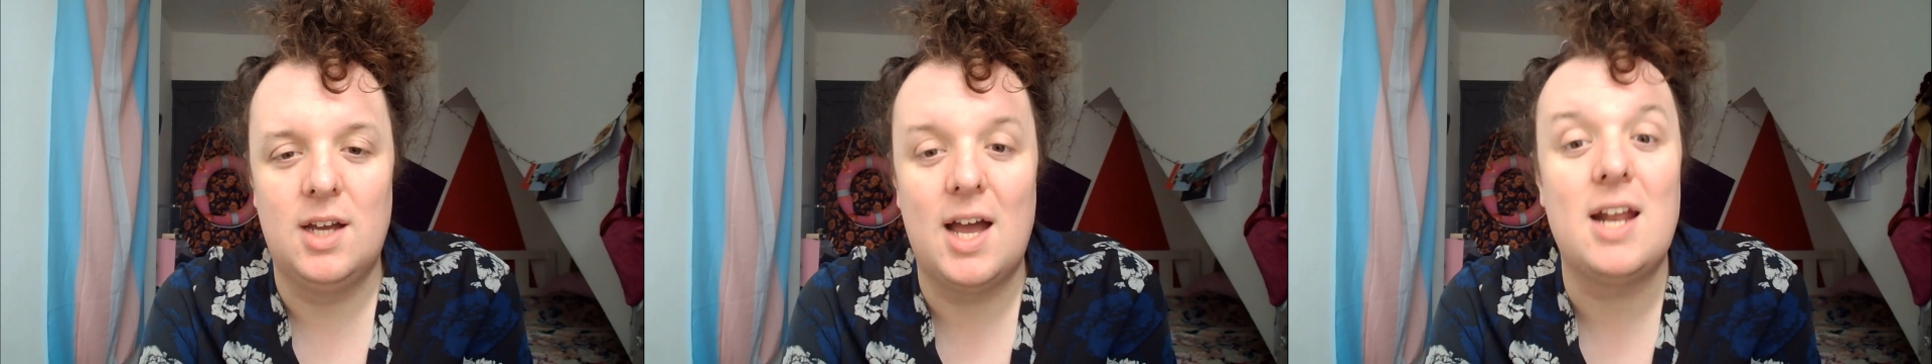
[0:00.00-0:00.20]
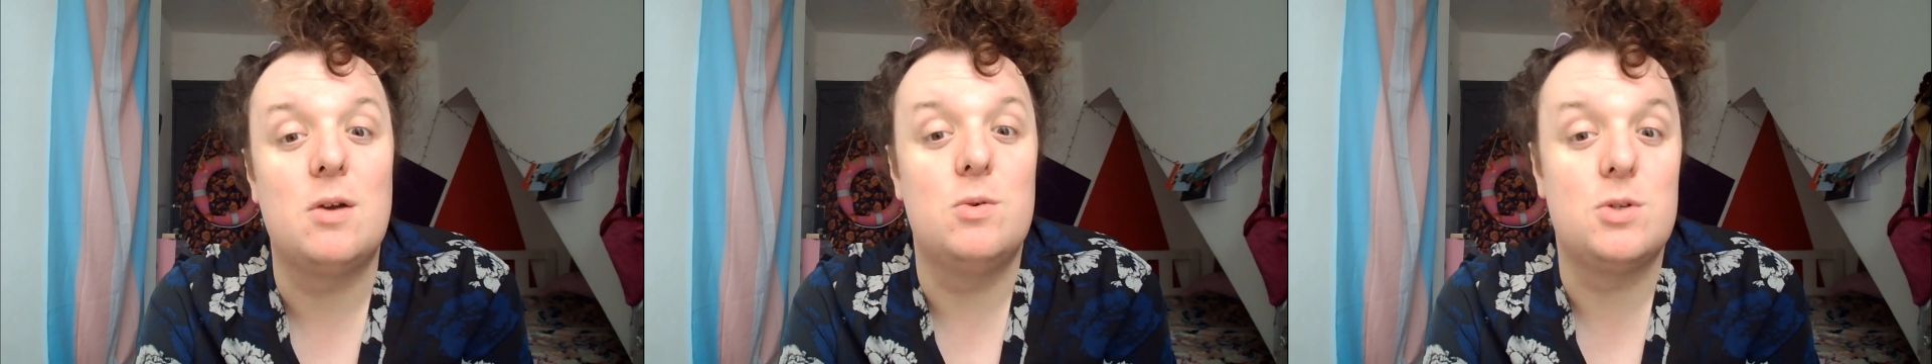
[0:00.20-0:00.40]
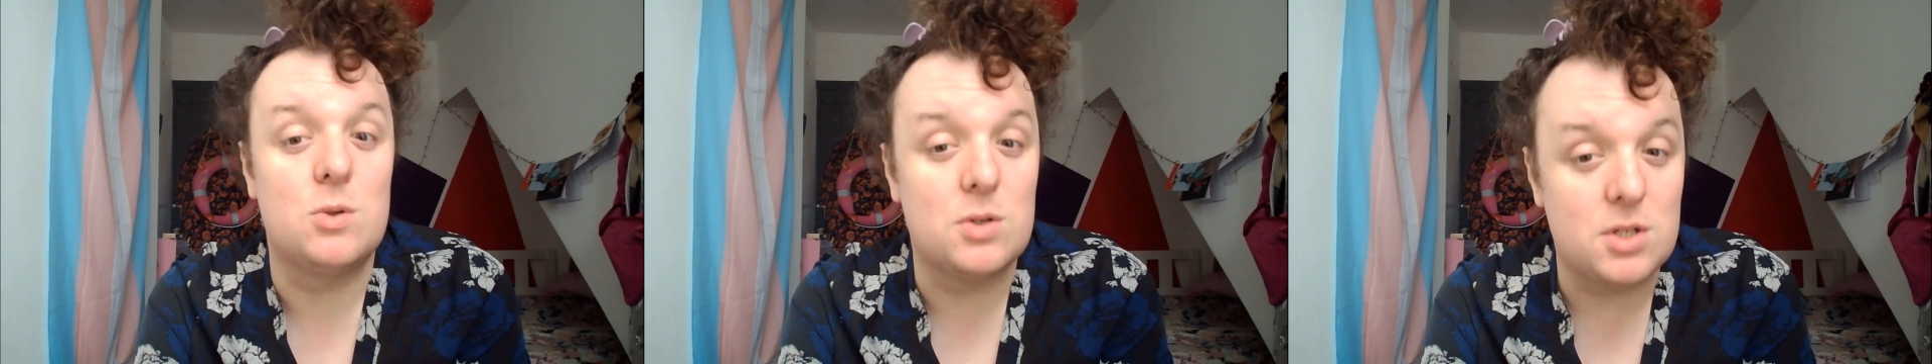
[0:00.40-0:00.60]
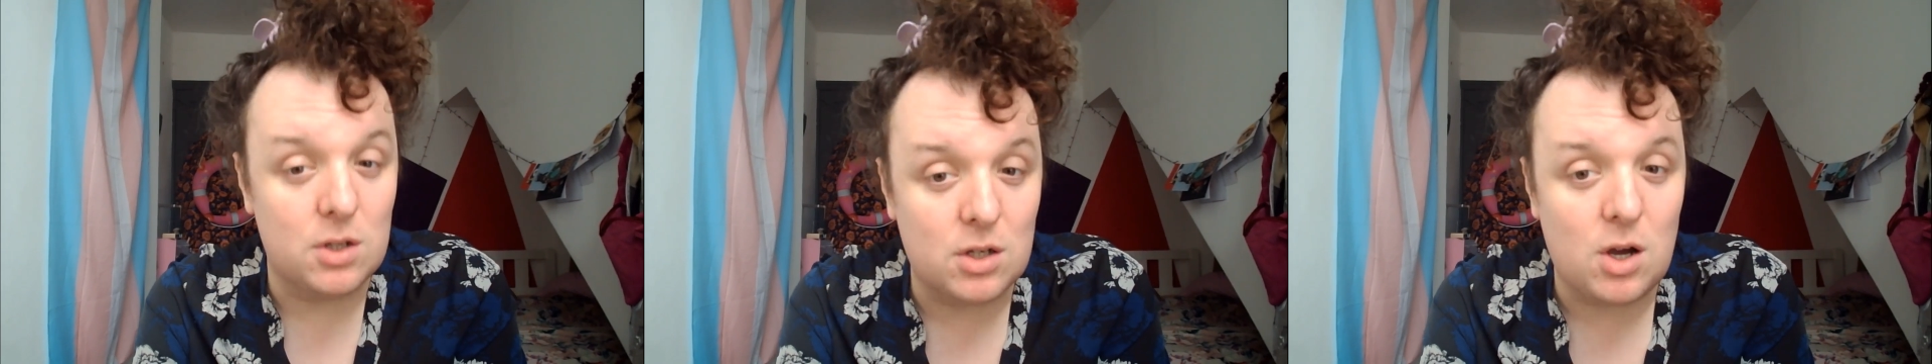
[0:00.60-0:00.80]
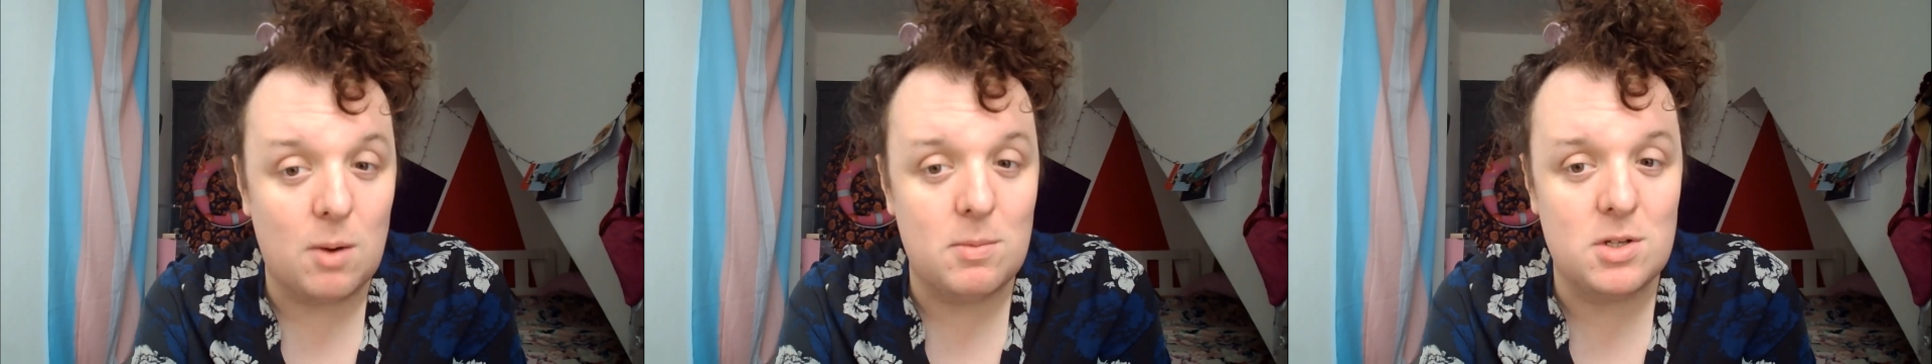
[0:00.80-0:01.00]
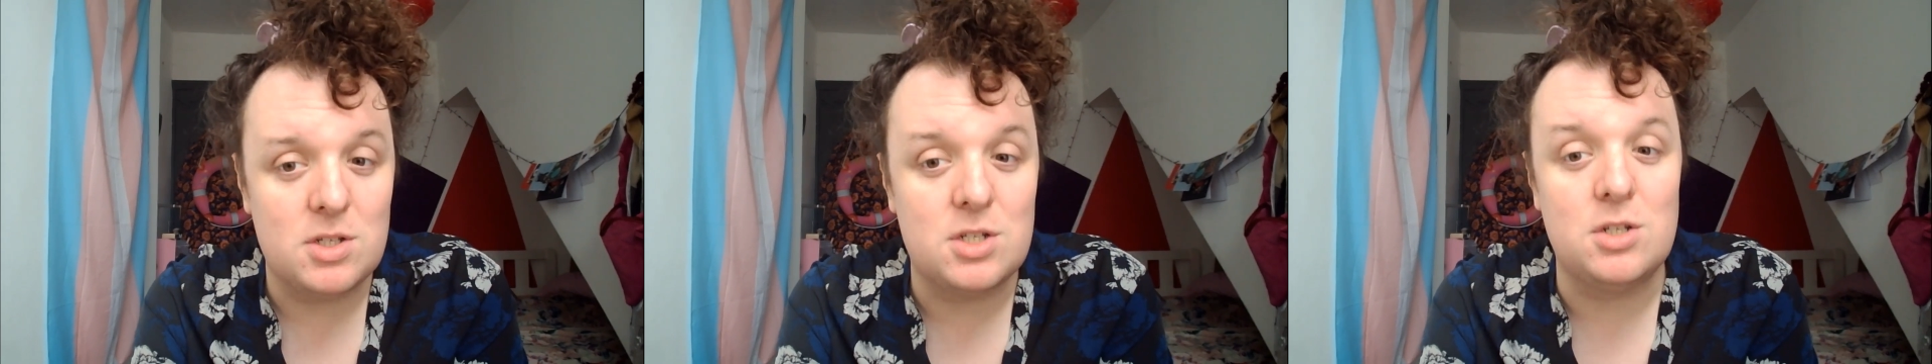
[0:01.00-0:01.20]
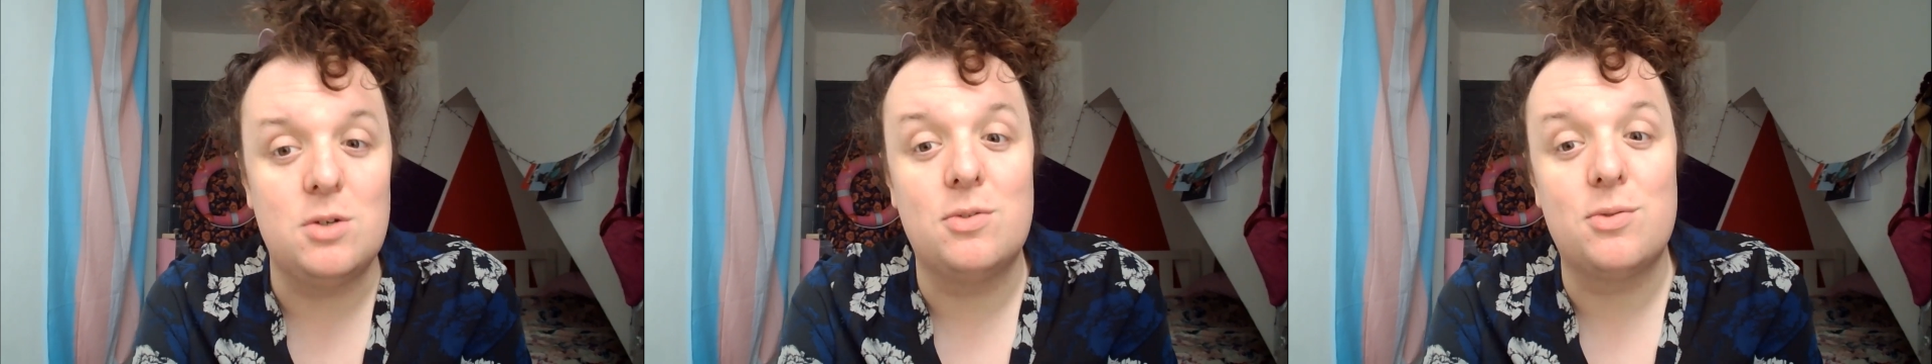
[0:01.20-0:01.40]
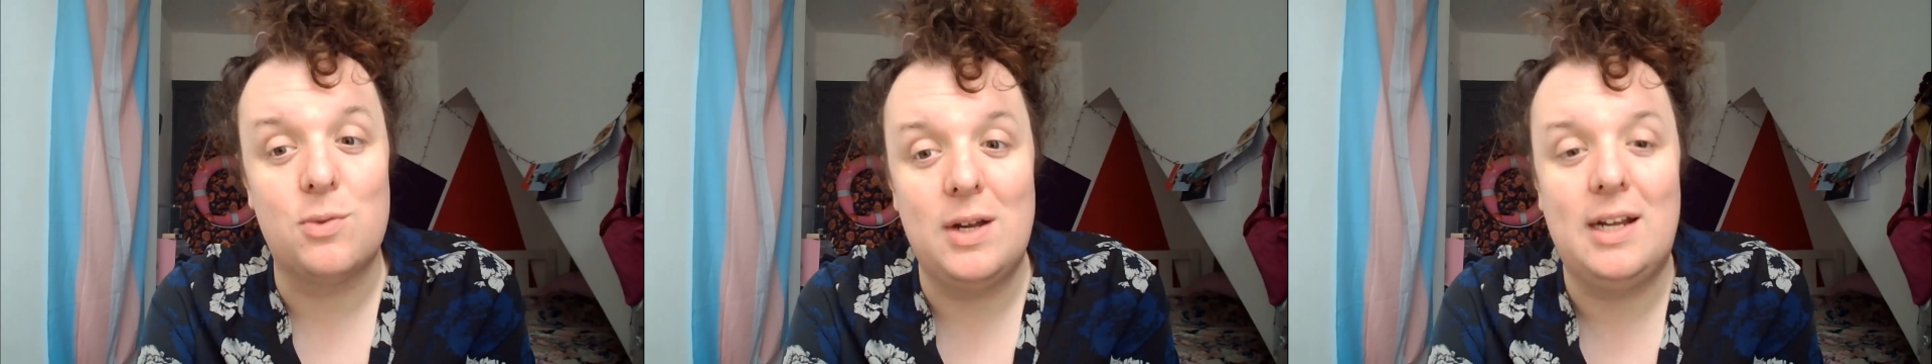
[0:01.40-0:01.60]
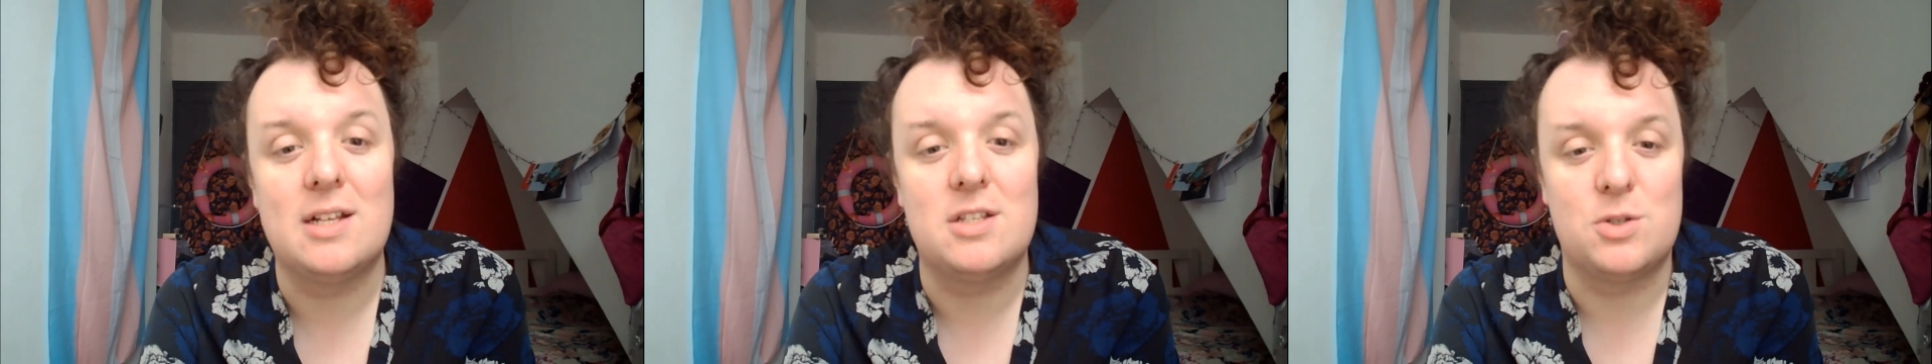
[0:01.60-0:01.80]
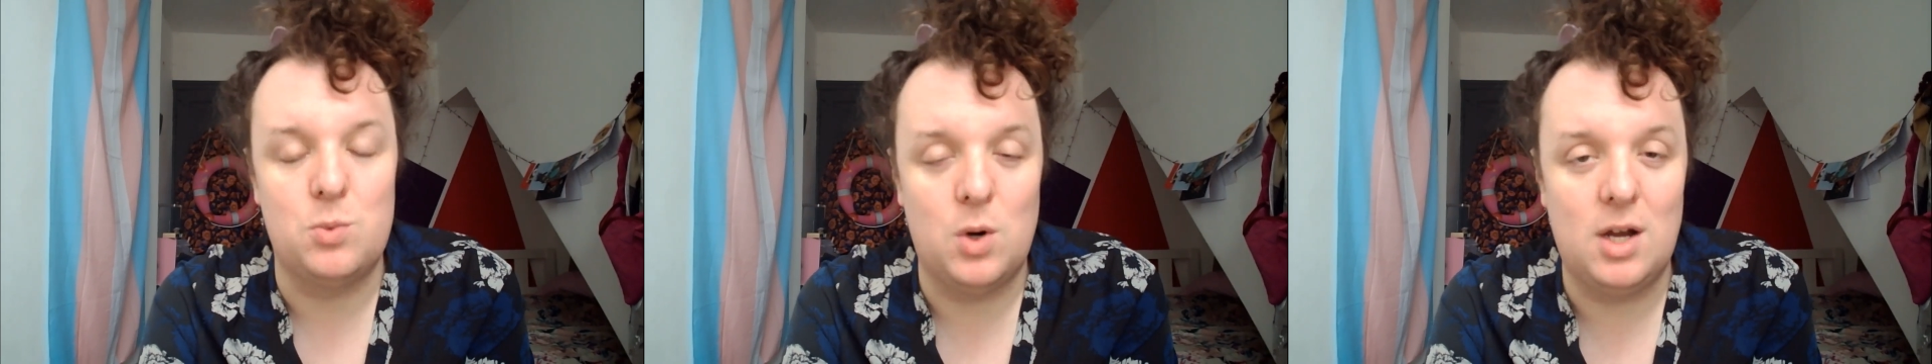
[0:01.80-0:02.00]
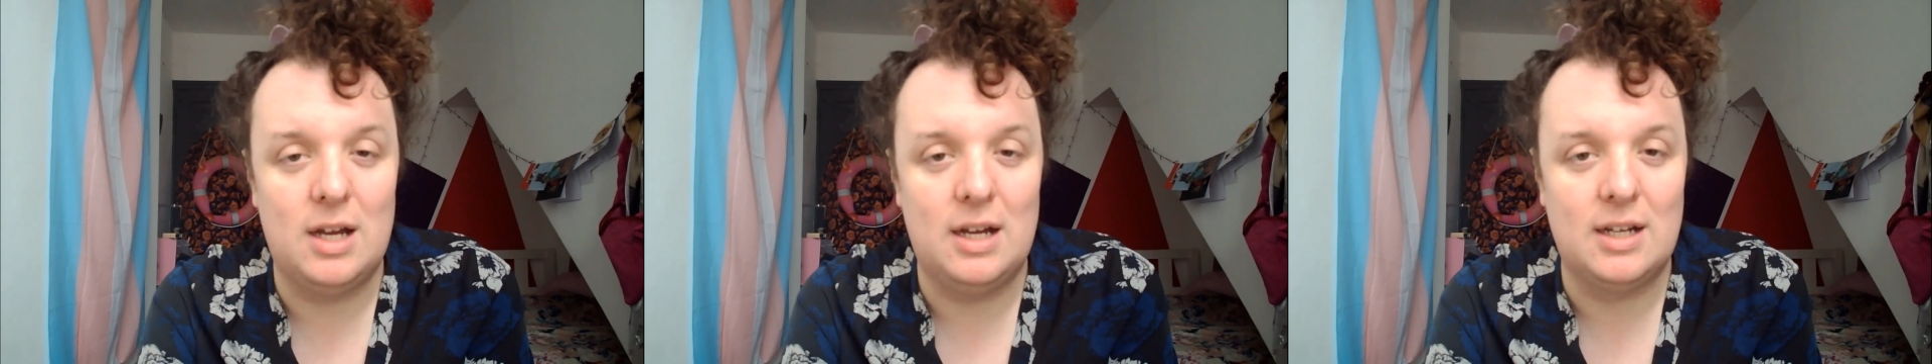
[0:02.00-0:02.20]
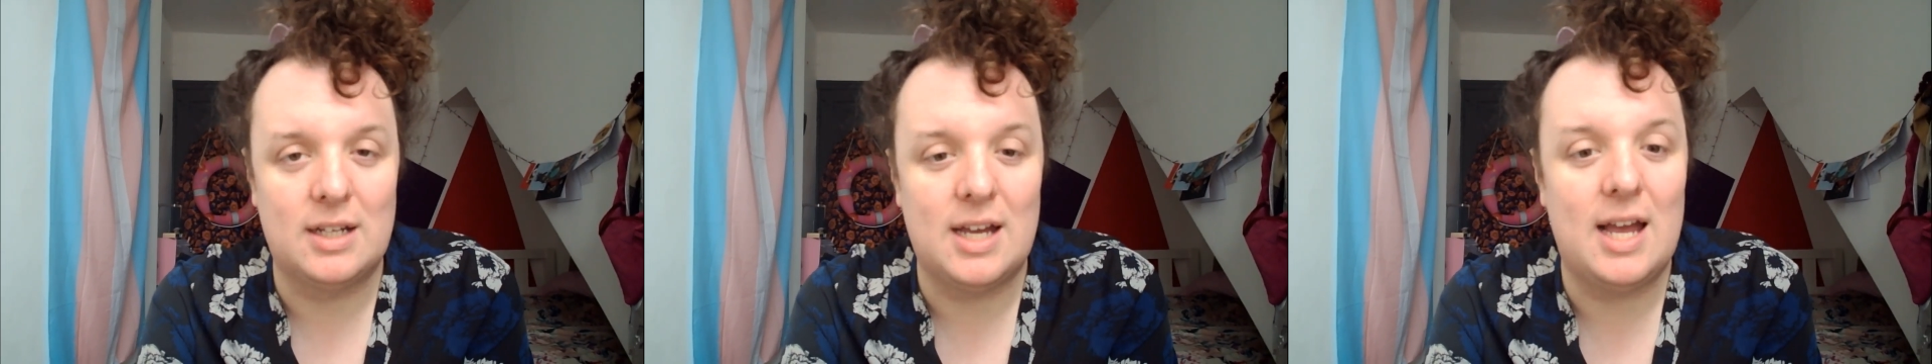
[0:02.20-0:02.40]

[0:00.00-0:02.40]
And it was also common to do freelance work